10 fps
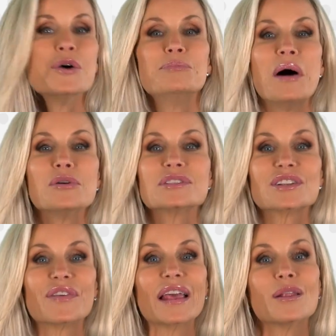
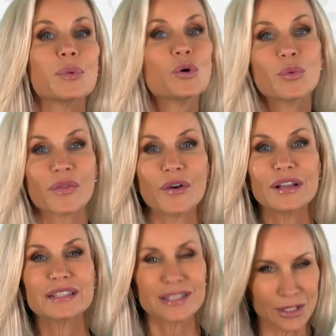most available with
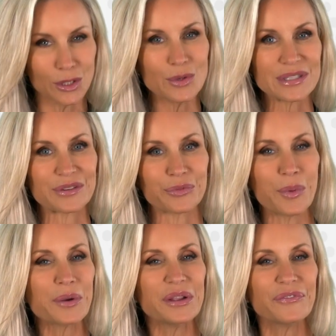our exclusive
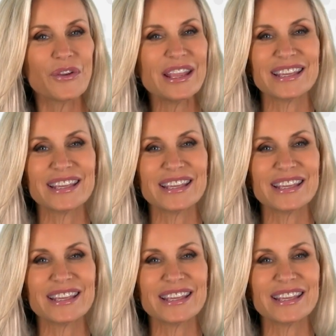worry-free